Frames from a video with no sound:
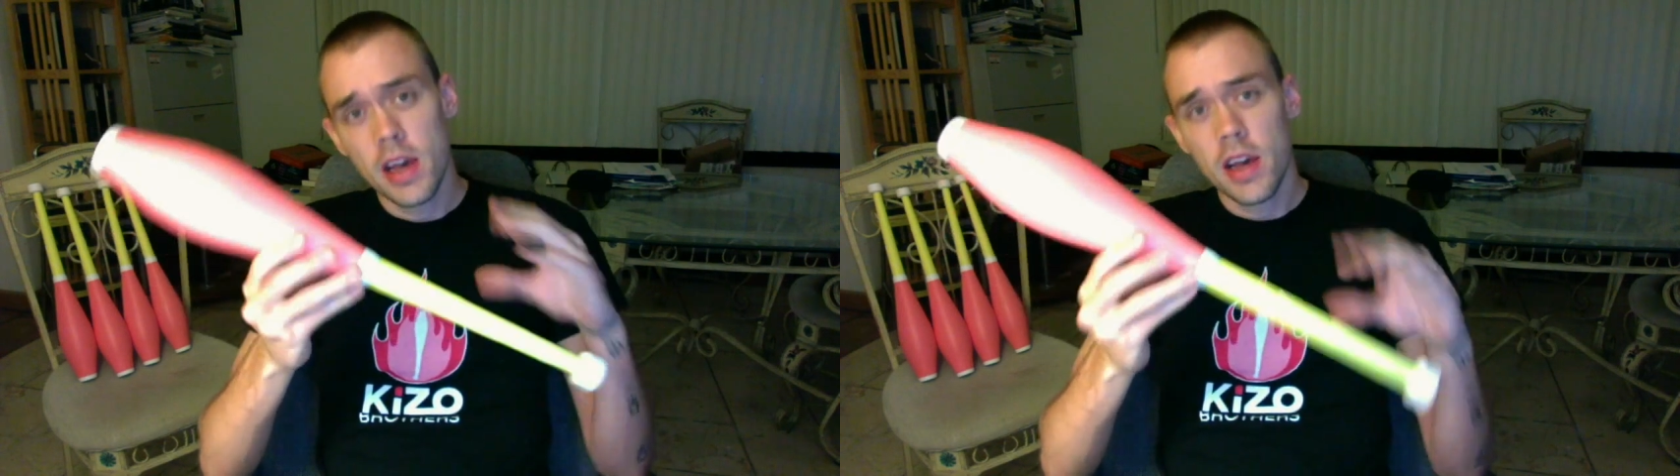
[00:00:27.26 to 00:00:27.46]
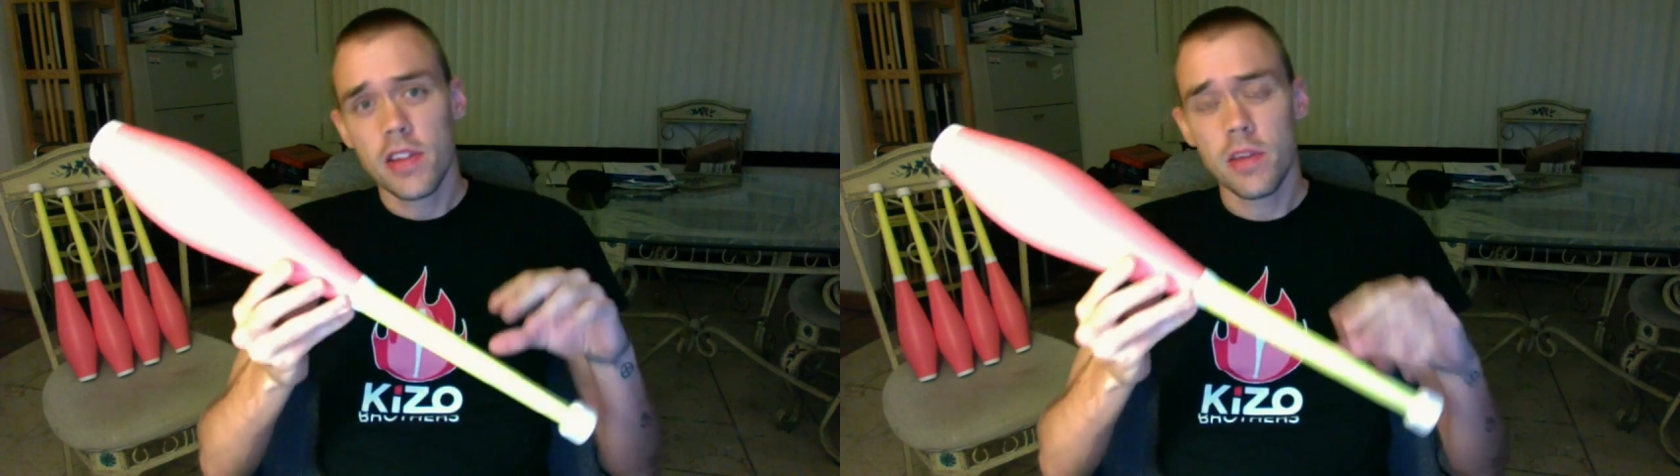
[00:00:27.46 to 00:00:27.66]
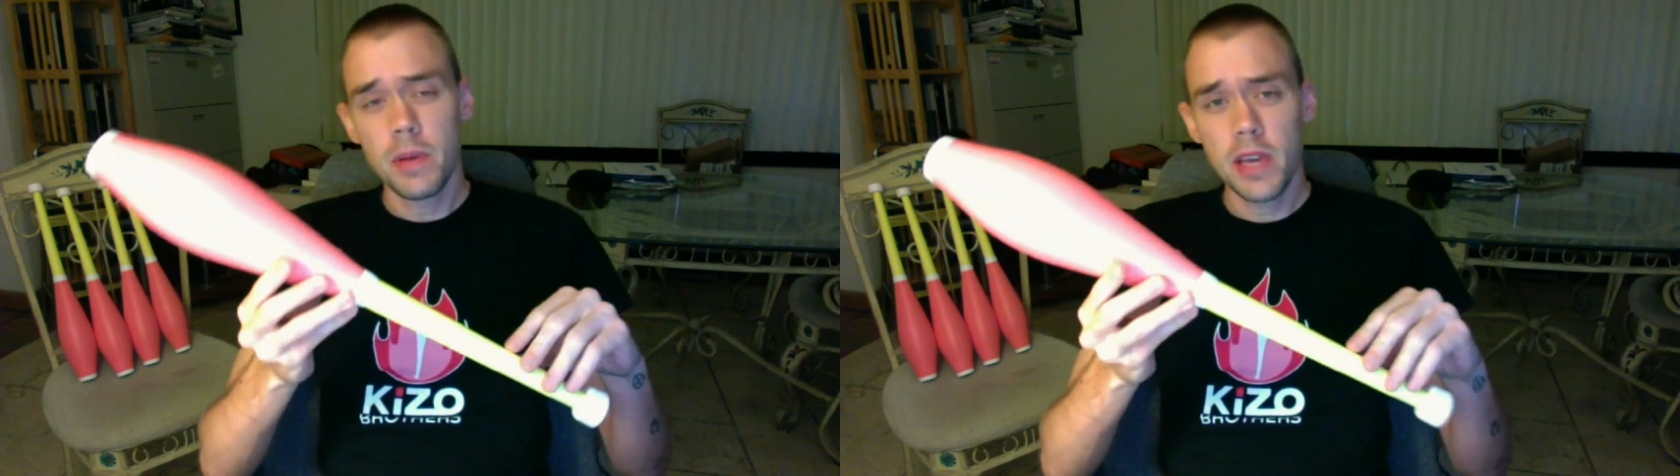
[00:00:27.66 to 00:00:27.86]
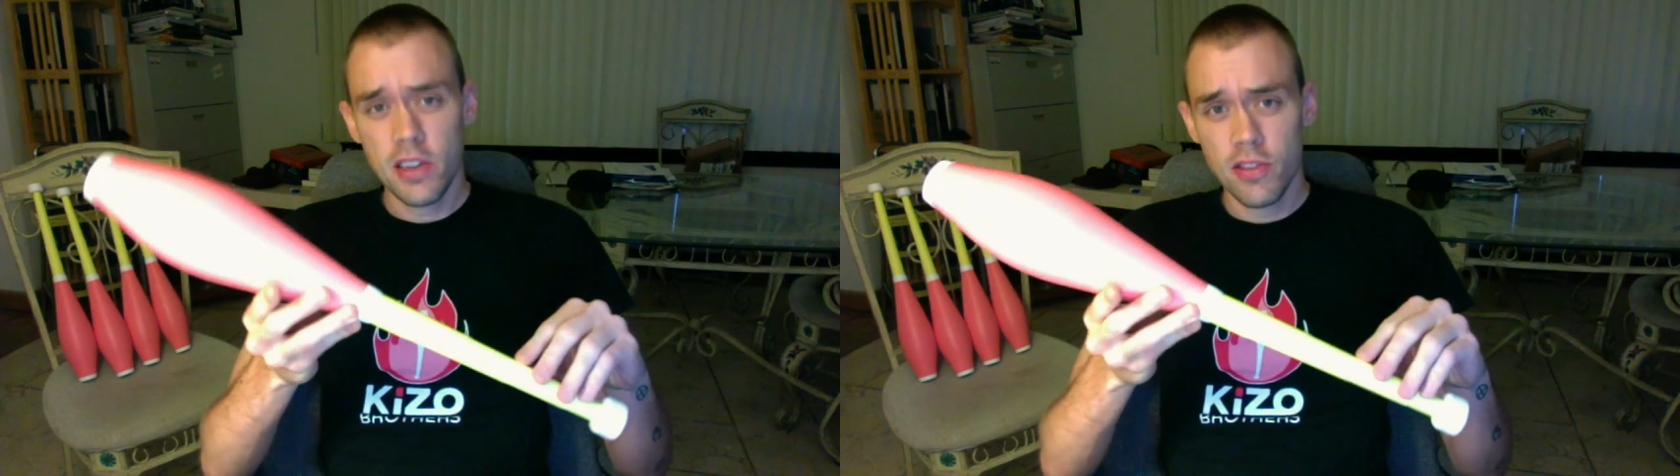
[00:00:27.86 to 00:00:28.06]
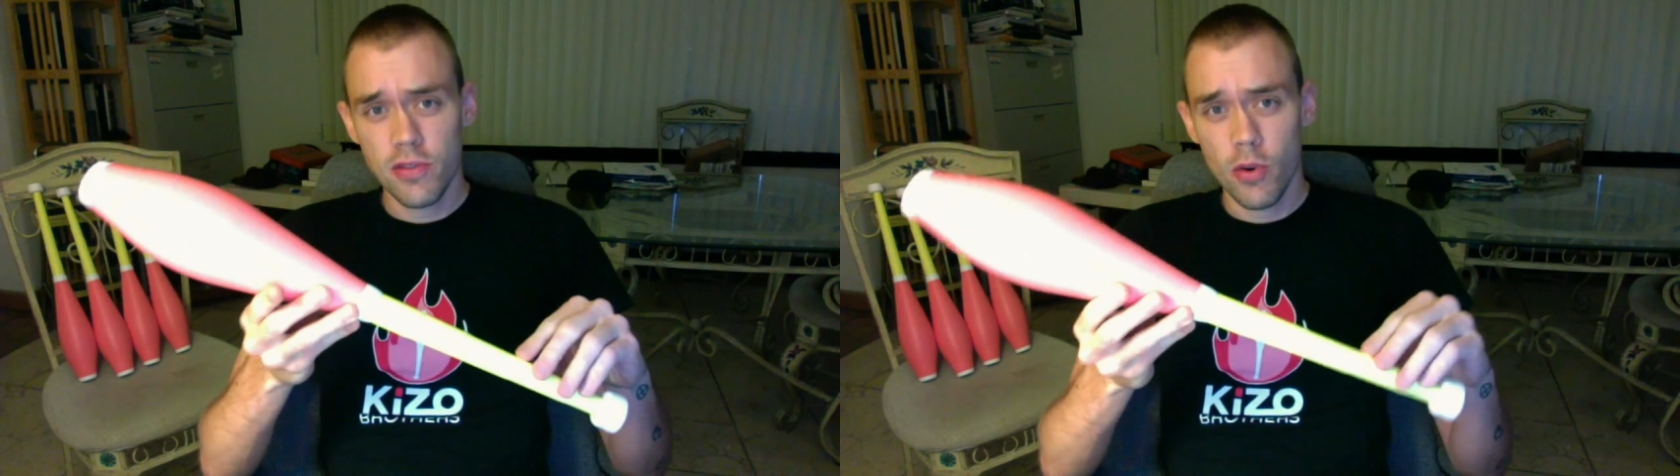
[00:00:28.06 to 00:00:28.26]
The
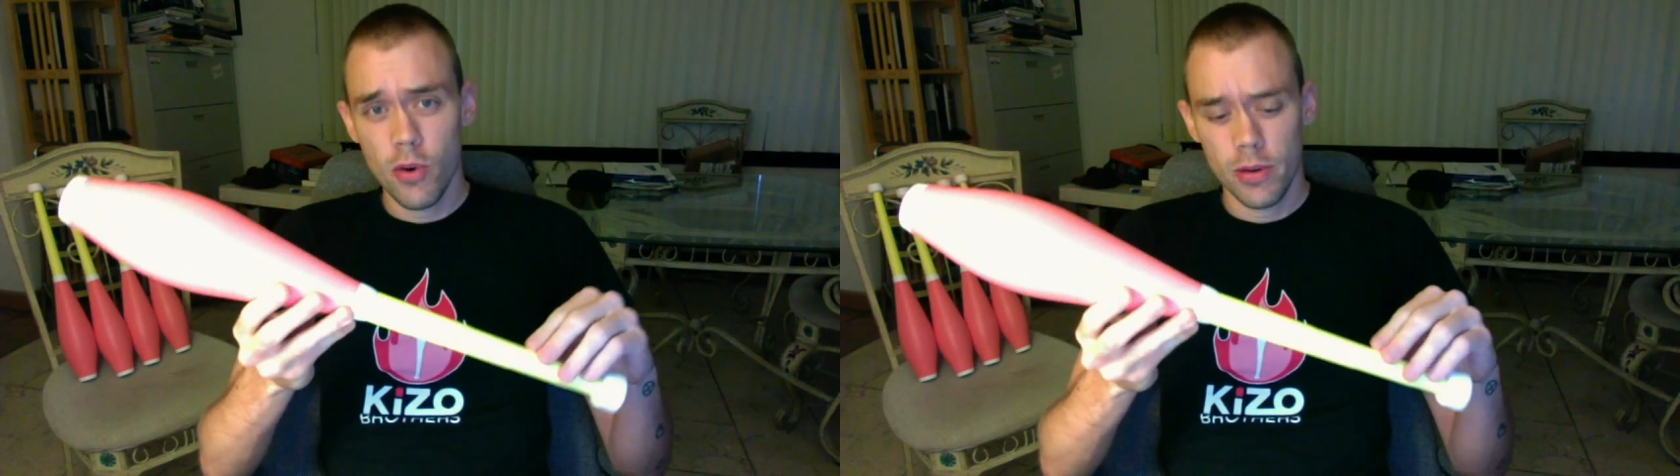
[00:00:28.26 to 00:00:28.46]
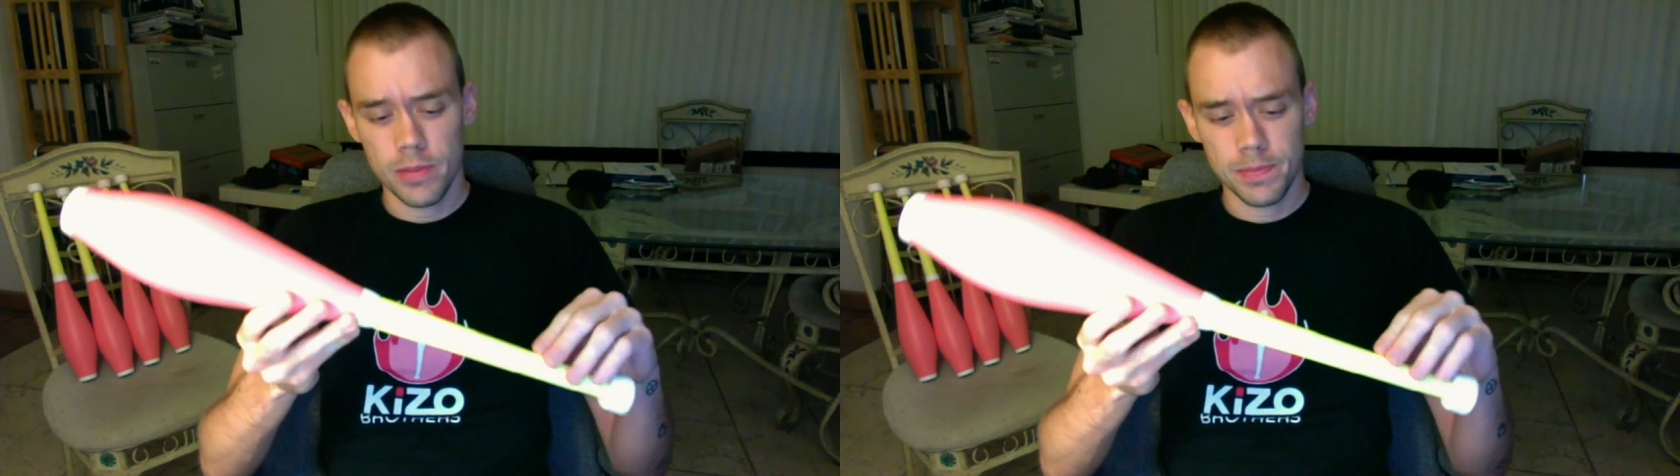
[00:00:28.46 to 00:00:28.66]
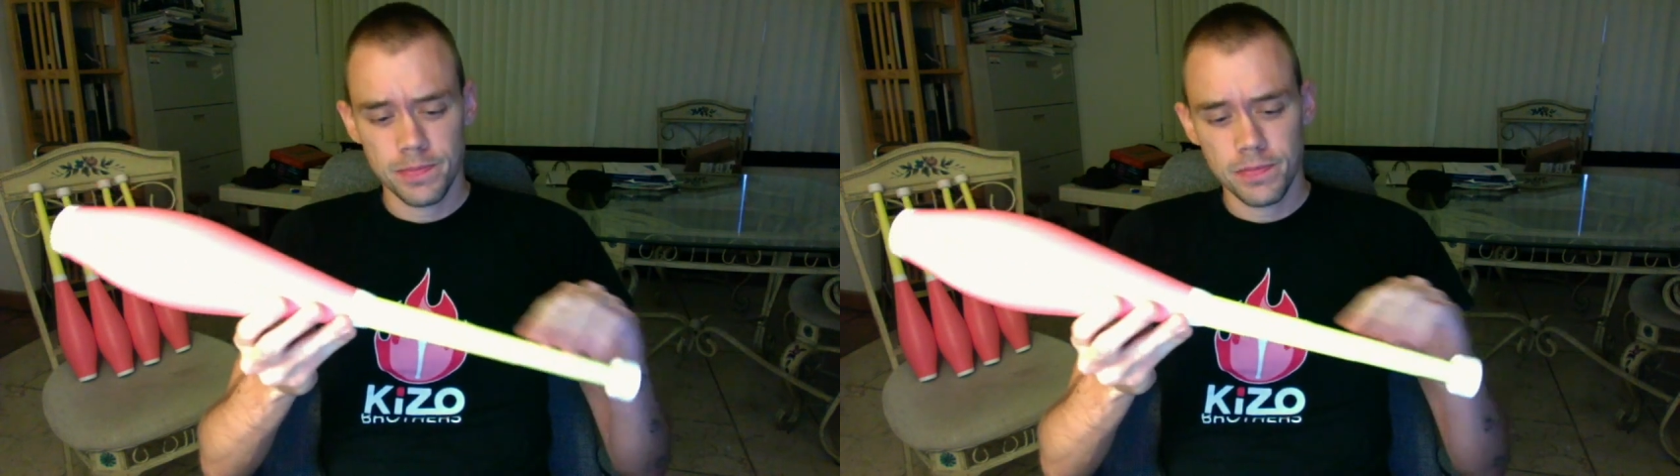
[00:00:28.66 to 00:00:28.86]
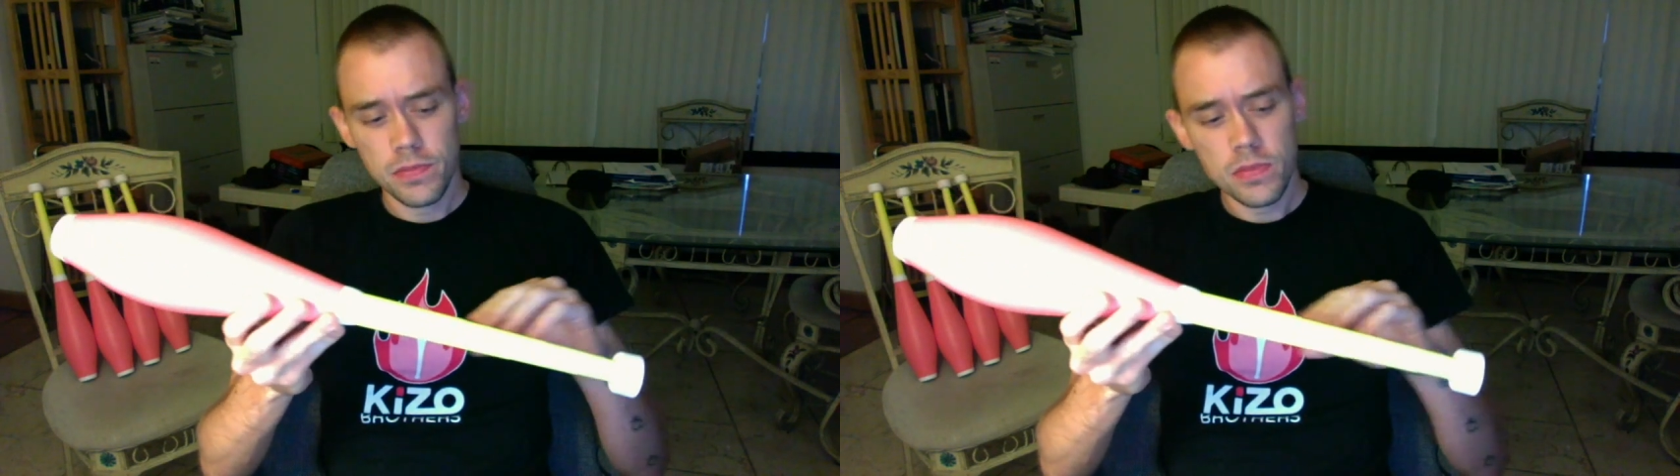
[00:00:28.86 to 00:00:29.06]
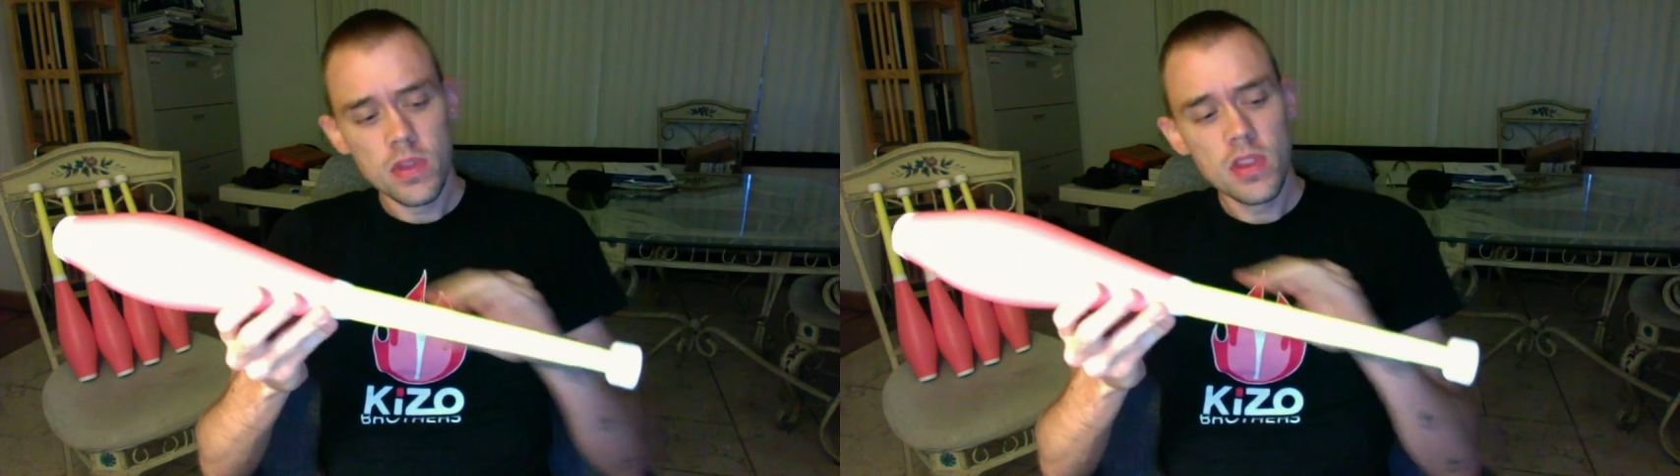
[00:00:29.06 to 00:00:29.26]
PX4
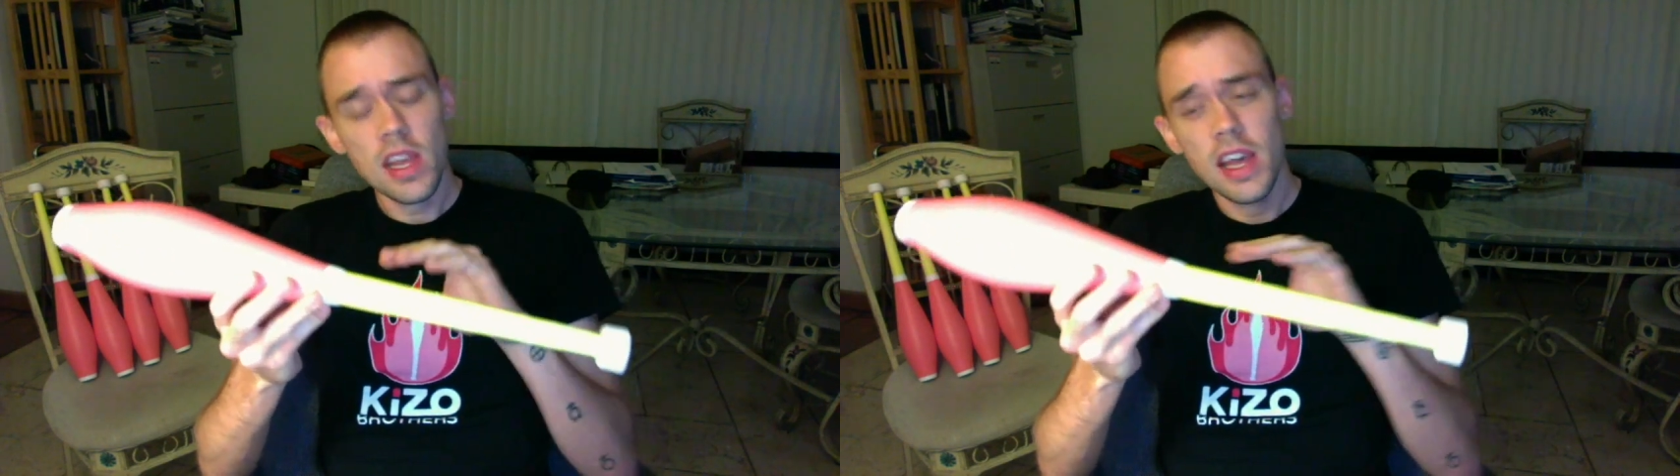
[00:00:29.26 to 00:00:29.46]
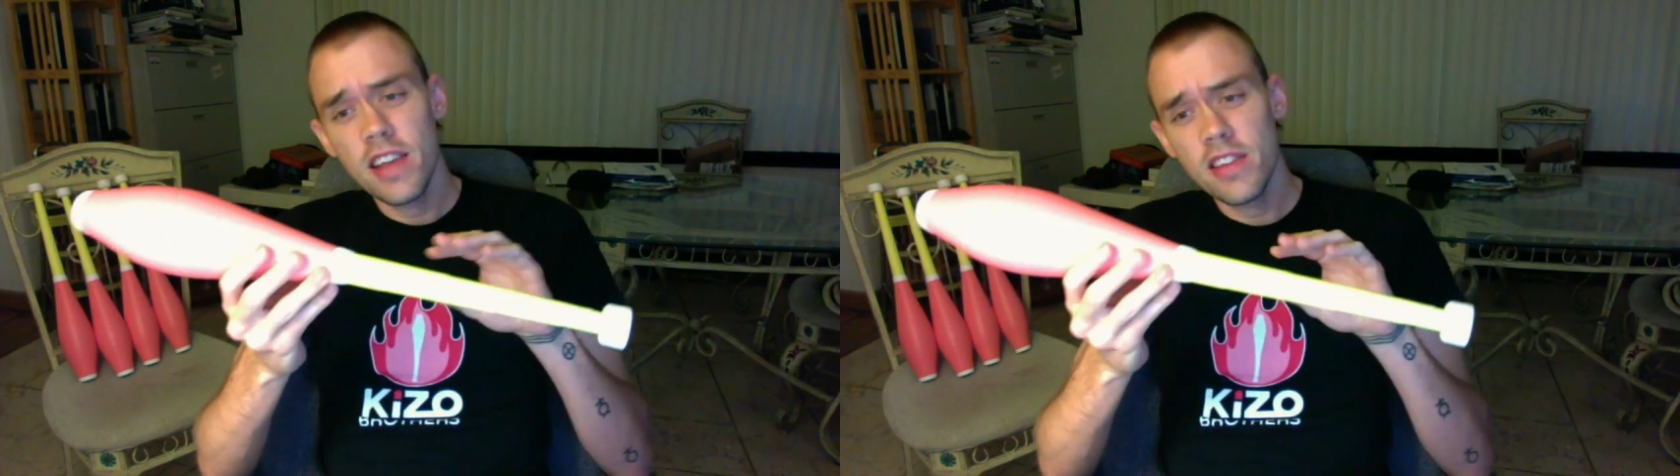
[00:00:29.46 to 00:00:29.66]
has